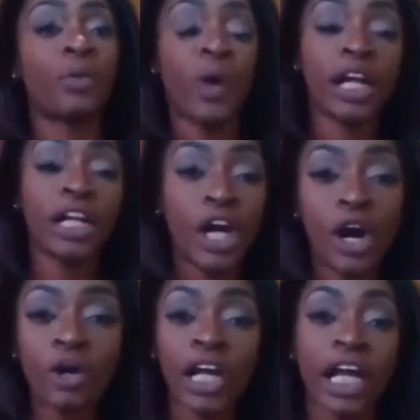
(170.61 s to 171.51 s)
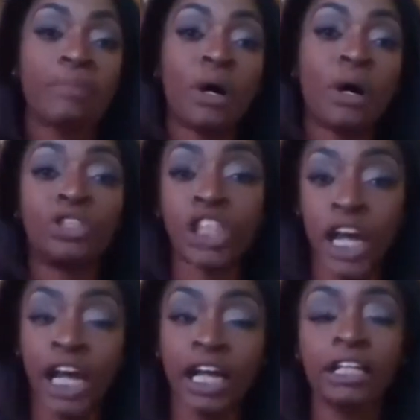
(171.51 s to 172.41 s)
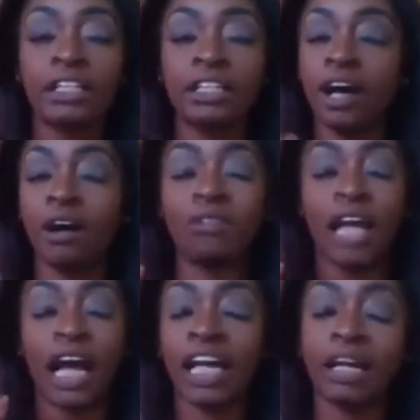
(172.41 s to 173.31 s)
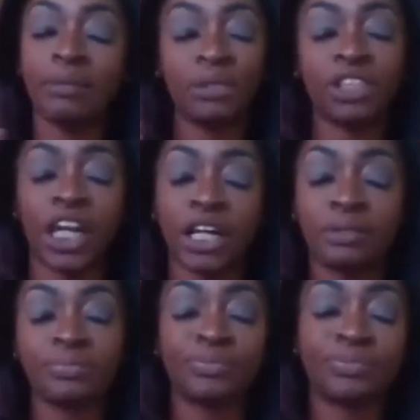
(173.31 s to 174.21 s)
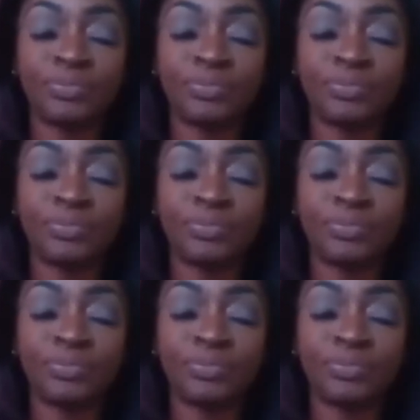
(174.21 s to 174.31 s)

The radio, KMOJ. No, not KMOJ.